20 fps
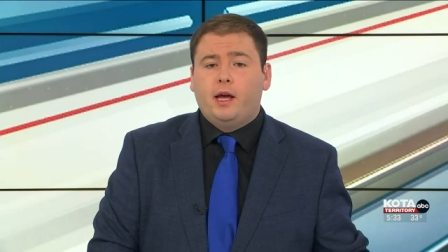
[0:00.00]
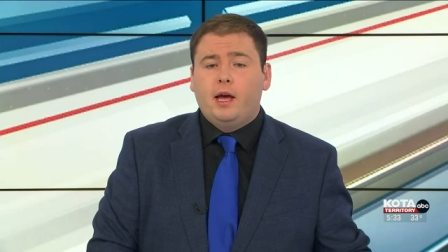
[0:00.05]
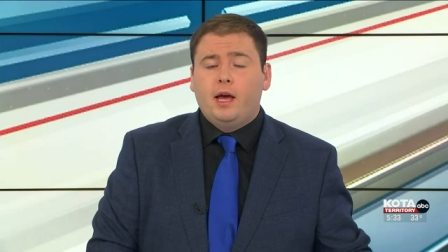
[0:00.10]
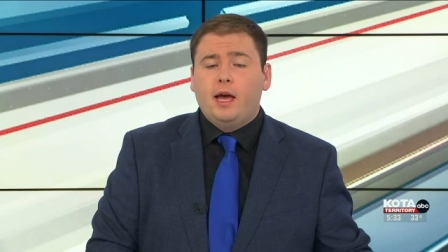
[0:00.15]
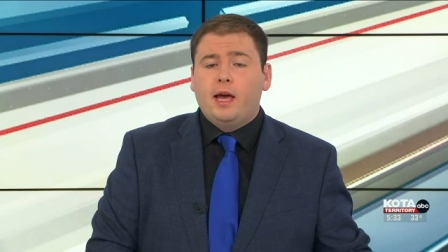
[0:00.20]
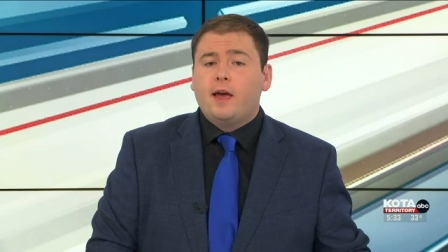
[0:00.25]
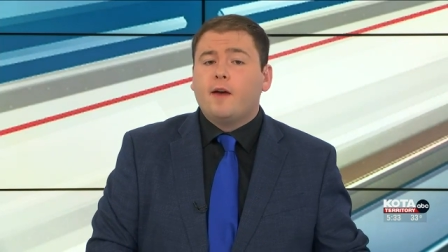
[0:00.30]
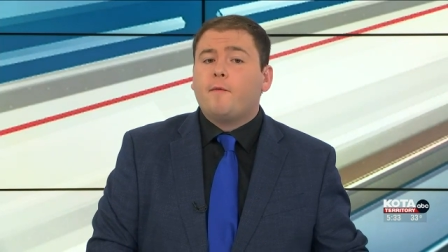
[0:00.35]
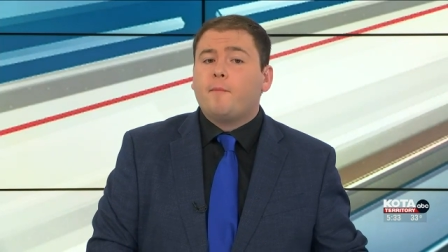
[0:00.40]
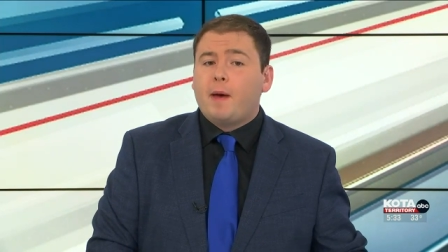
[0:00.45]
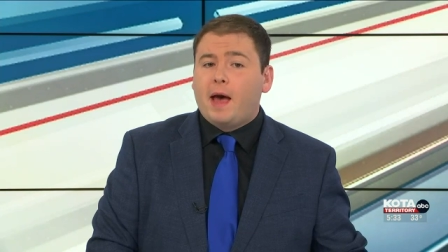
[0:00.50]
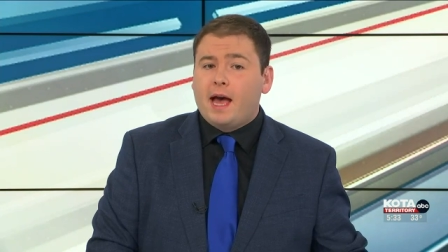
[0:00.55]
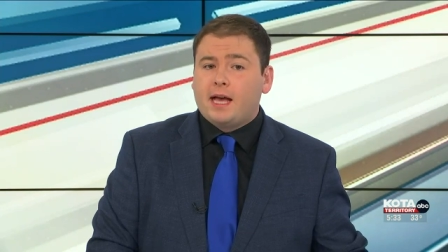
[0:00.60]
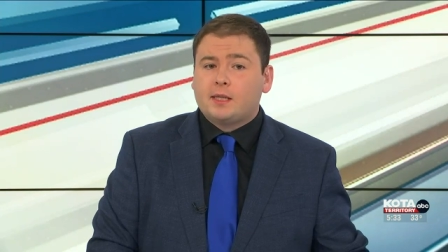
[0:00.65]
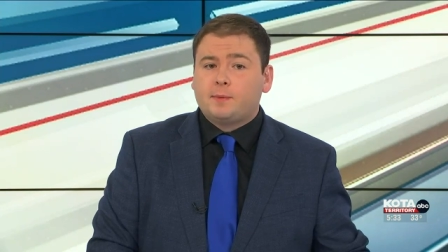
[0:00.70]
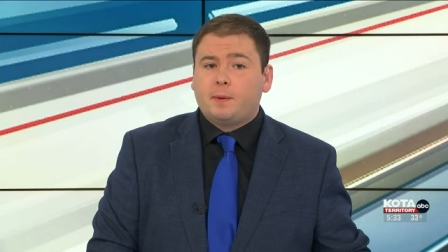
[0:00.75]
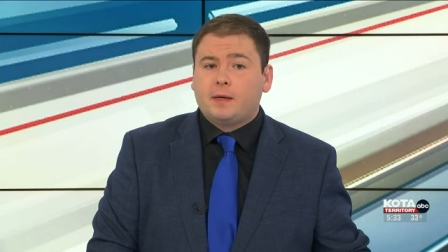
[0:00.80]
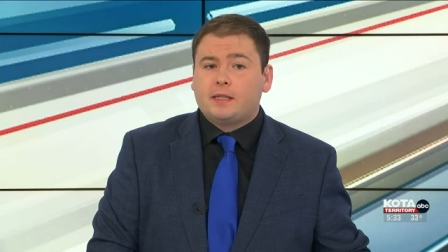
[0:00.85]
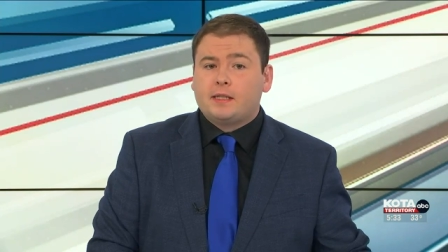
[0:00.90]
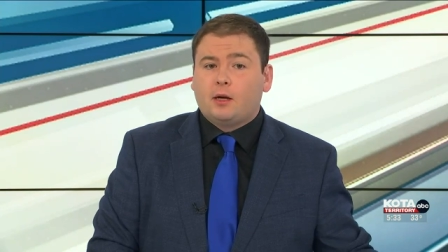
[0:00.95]
if passed
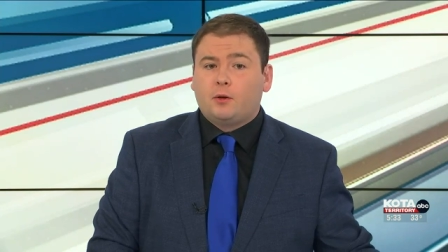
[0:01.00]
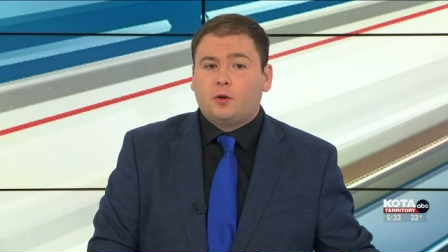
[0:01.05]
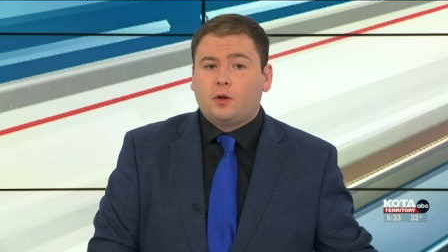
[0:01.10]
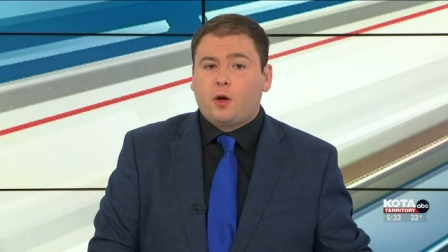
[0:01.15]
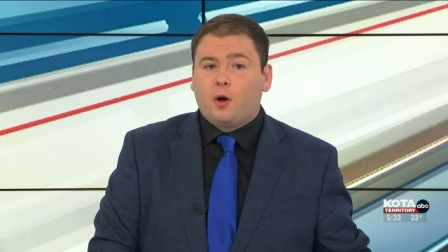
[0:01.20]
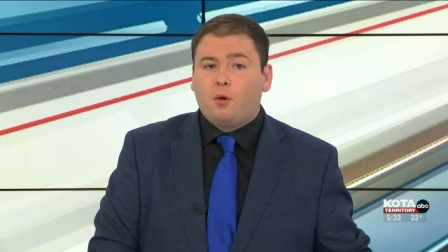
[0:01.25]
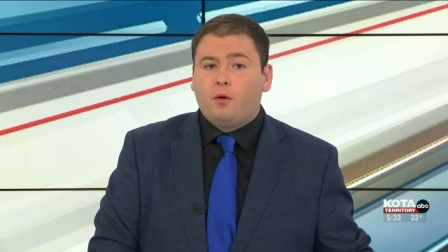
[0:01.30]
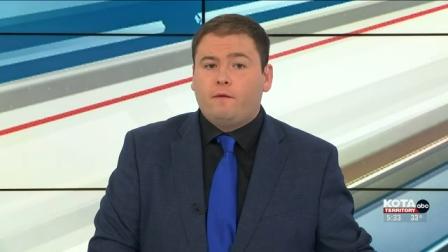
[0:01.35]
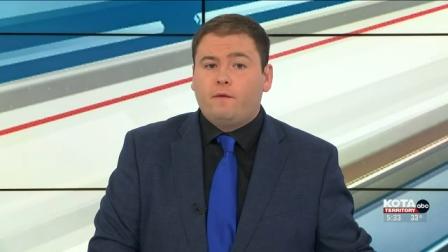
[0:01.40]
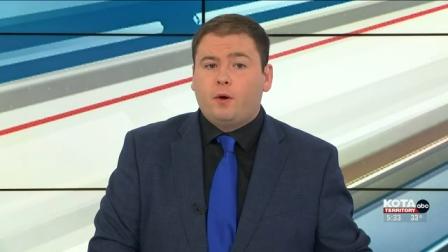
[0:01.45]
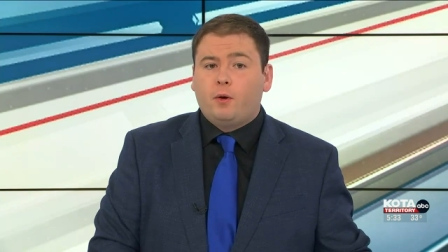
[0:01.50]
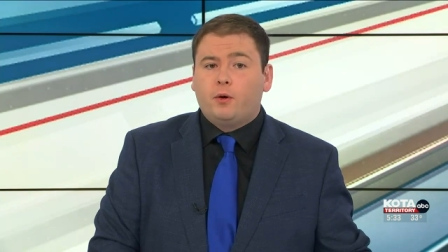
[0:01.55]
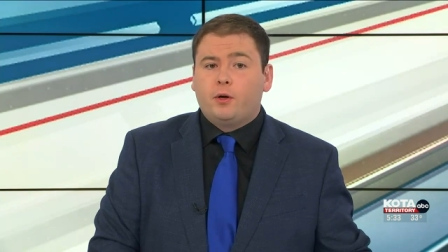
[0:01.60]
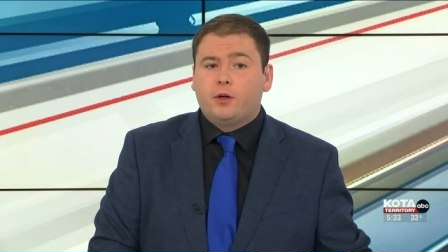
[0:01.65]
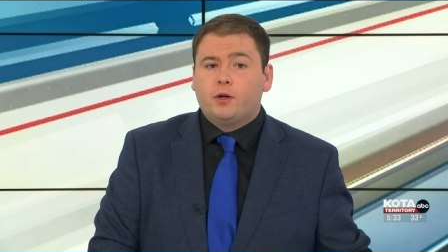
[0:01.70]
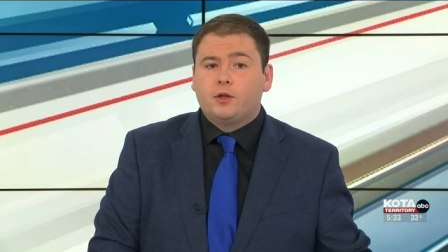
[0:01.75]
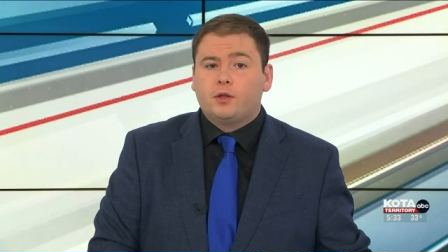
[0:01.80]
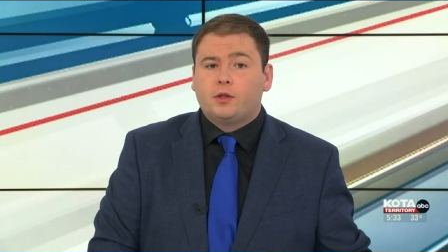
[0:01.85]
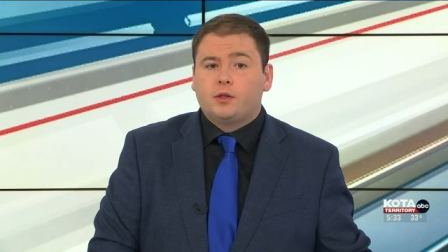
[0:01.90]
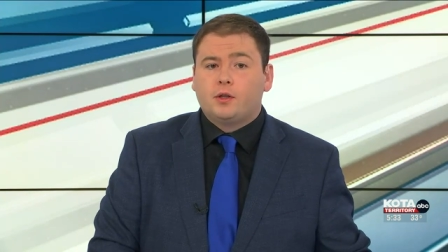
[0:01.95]
by South Dakota
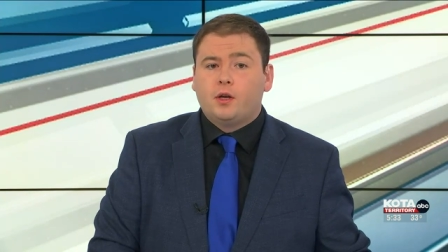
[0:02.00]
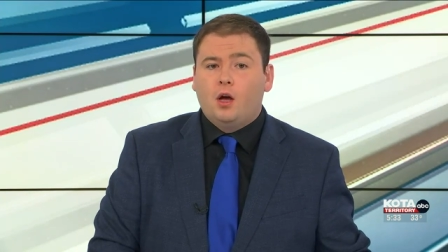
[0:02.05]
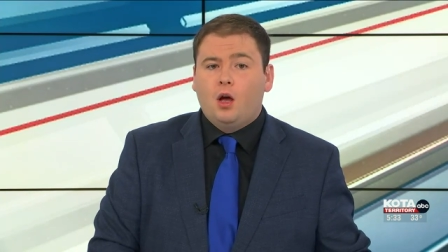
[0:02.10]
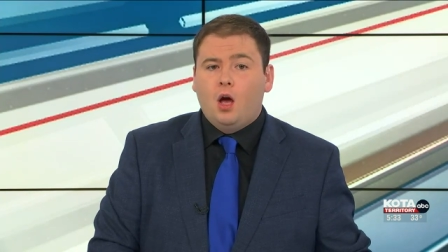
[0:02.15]
voters.